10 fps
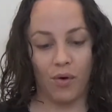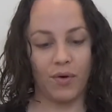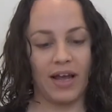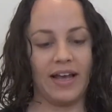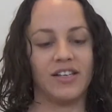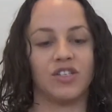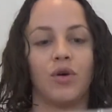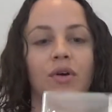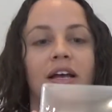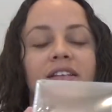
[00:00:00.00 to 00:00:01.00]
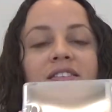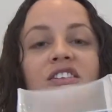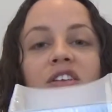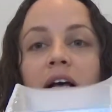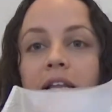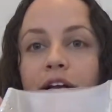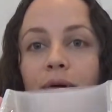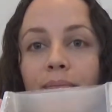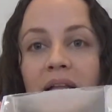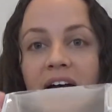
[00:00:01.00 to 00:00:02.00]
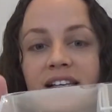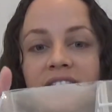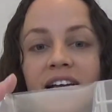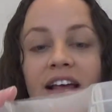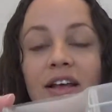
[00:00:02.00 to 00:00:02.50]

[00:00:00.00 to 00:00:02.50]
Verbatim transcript: Okay, so it's this clear plastic,